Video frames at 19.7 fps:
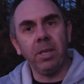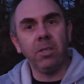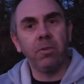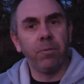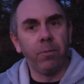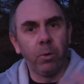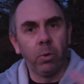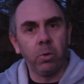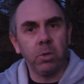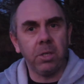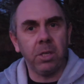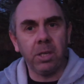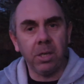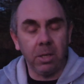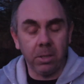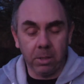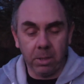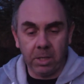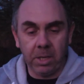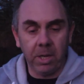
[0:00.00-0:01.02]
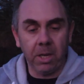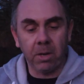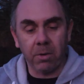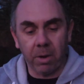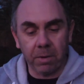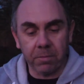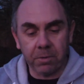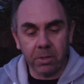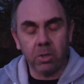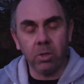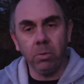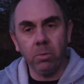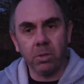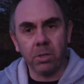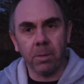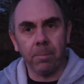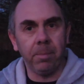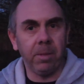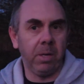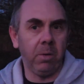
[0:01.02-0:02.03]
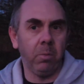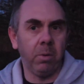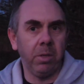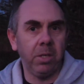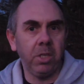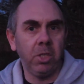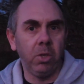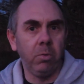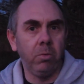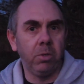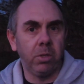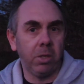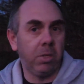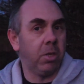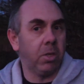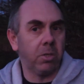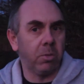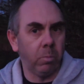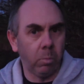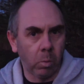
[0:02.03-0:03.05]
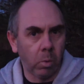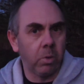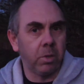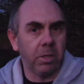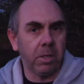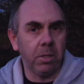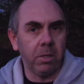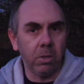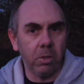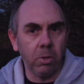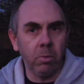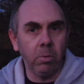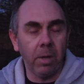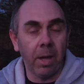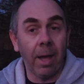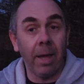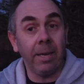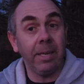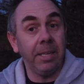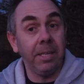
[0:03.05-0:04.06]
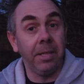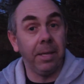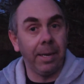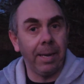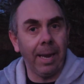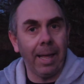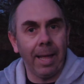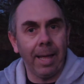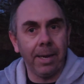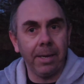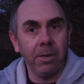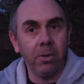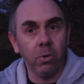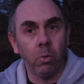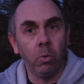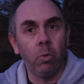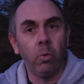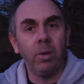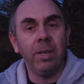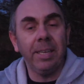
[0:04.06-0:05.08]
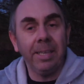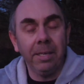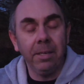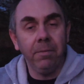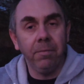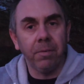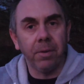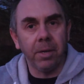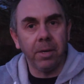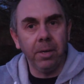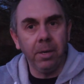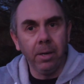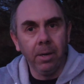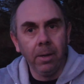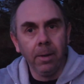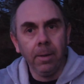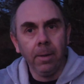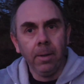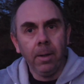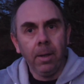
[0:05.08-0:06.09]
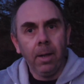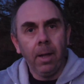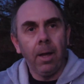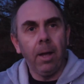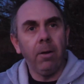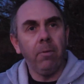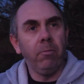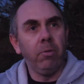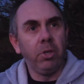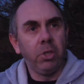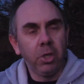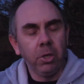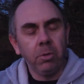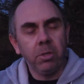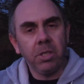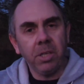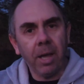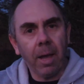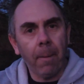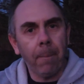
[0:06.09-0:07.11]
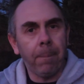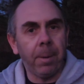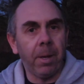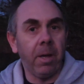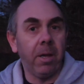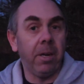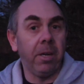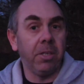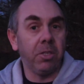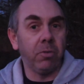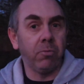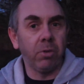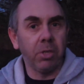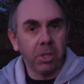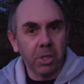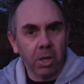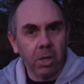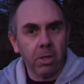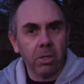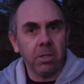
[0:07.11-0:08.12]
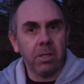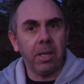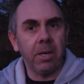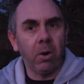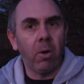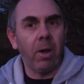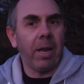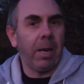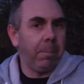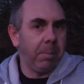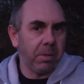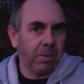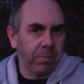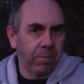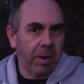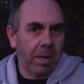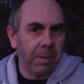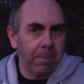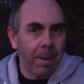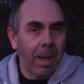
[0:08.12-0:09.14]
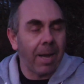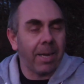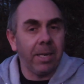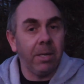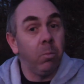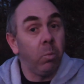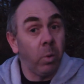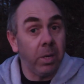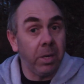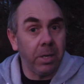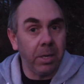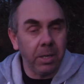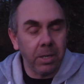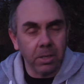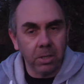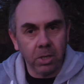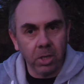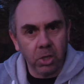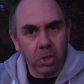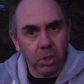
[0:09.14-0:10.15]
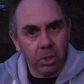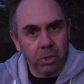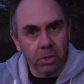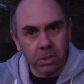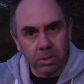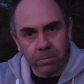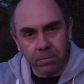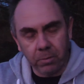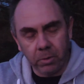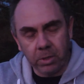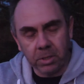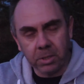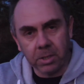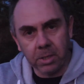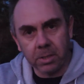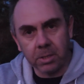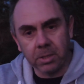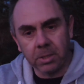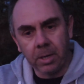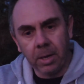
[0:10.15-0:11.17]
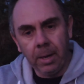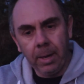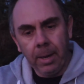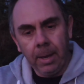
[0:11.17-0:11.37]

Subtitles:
is forcing the aircraft to do something when the user doesn't want it to do that, either land or even reduce the output, and as a result they're not able to fly back in windy conditions, for instance.